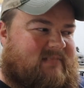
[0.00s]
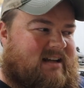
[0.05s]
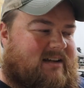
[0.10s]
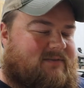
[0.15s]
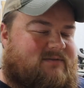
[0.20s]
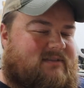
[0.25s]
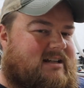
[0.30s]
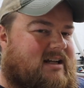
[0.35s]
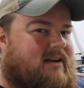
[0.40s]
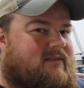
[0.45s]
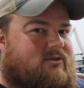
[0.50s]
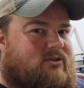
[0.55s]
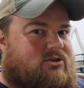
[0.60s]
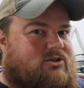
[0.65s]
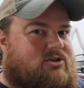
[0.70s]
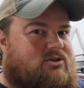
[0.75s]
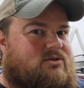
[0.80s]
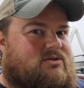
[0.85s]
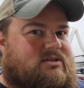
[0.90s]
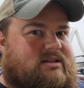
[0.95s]
I've never
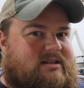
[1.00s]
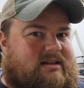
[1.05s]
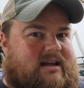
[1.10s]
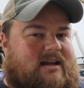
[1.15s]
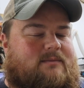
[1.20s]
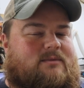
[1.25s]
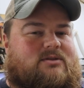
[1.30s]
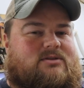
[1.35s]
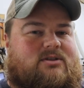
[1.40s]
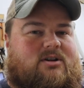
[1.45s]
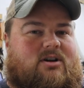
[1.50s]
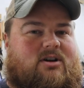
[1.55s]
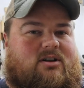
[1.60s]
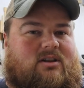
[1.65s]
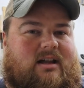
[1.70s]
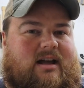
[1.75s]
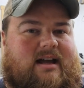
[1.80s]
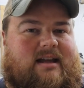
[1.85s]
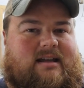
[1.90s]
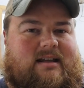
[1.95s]
used a table saw
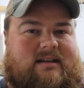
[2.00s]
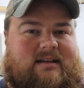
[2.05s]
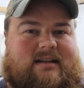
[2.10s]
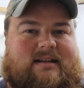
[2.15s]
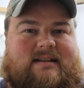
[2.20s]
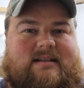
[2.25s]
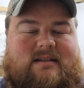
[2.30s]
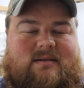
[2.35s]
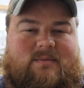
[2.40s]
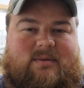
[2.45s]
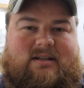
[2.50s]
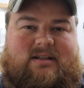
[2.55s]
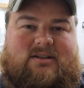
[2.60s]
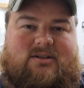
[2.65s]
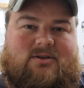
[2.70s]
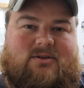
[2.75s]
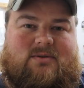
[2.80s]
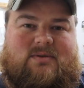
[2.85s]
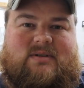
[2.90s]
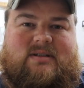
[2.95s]
like it needs to be
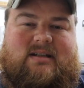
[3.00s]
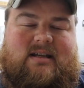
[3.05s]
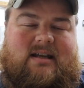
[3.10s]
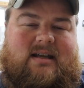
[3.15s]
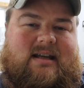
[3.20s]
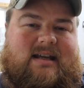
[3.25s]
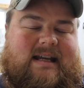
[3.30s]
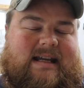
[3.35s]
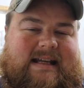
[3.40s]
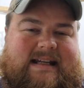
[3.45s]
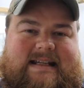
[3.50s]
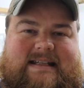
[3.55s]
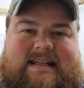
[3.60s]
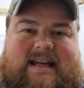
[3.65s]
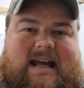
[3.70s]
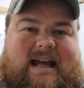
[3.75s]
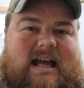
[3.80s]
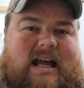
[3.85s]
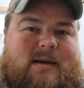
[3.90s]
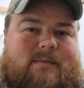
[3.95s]
used.
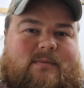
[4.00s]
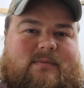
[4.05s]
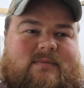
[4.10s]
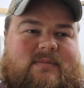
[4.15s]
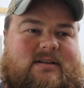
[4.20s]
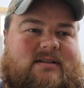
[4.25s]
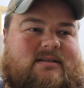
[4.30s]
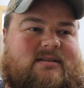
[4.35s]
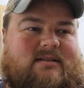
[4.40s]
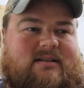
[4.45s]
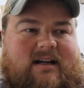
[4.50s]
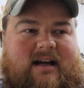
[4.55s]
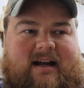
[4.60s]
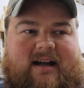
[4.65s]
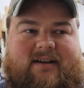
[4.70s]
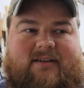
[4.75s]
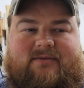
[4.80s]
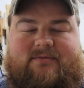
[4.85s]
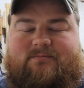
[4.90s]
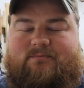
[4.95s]
Anytime
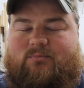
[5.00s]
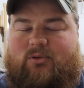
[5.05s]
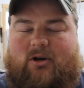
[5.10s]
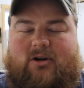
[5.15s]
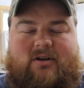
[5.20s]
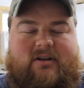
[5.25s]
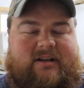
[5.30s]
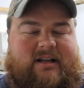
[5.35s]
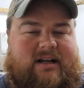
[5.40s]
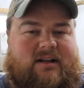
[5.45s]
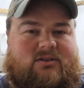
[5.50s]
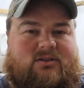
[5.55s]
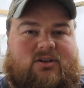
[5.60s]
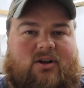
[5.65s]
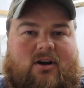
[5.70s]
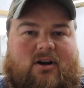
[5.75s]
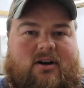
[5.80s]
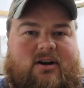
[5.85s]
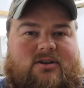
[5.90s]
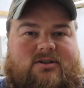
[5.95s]
I've broken down
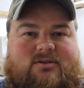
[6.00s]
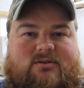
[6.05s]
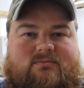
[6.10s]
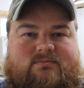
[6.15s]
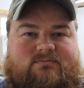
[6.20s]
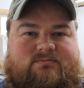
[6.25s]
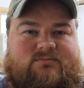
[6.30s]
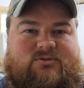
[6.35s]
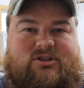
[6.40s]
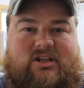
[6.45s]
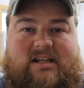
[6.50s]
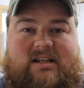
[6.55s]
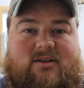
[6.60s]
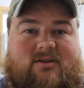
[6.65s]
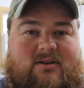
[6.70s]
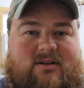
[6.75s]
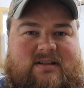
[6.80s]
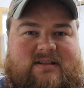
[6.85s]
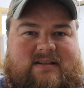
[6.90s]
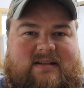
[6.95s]
large sheet
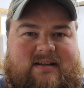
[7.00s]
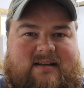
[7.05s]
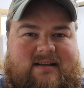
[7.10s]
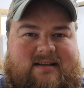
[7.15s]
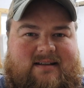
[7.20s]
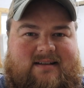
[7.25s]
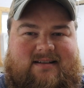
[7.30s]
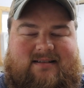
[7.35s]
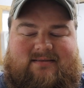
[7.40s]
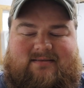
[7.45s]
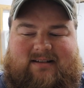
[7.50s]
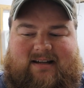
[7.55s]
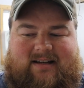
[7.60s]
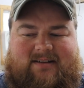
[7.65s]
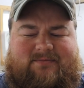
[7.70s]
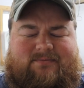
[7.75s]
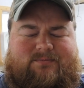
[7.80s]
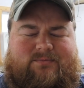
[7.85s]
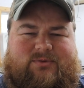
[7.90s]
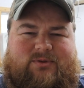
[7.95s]
goods,
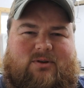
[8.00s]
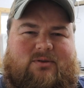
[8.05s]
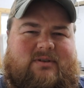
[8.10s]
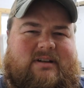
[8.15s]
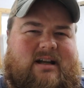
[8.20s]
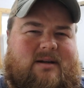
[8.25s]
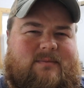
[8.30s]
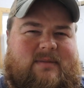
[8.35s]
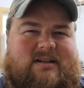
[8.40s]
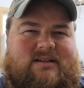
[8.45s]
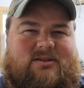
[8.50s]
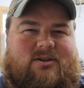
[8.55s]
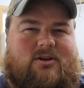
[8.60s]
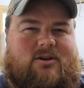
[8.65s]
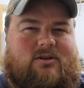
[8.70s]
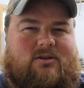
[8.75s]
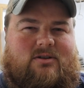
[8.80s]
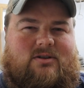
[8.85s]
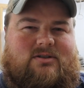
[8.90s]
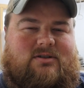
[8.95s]
I've thrown down my
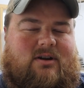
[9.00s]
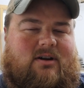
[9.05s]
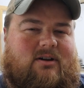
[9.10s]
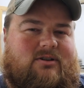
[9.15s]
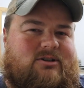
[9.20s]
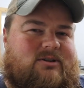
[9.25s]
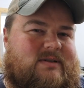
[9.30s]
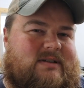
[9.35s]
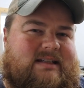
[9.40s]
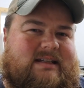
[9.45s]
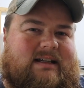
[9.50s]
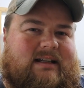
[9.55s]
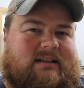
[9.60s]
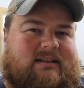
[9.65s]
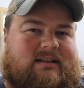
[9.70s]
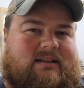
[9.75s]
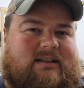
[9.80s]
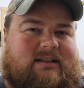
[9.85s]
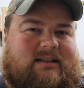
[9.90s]
circular saw and used it.